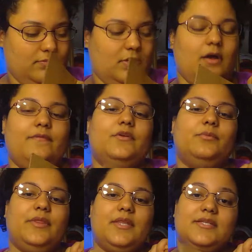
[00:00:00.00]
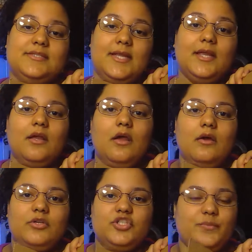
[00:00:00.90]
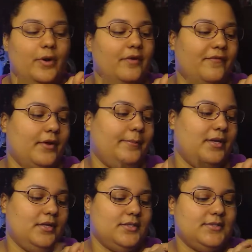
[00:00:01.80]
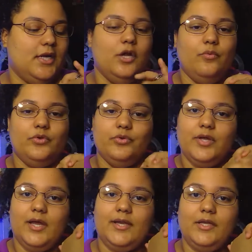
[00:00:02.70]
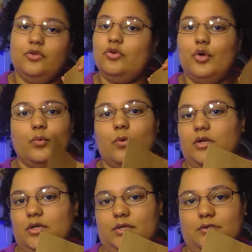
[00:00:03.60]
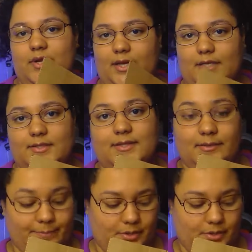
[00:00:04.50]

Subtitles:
covered with this thing, which is perfect because when you cut it, you don't want to get into the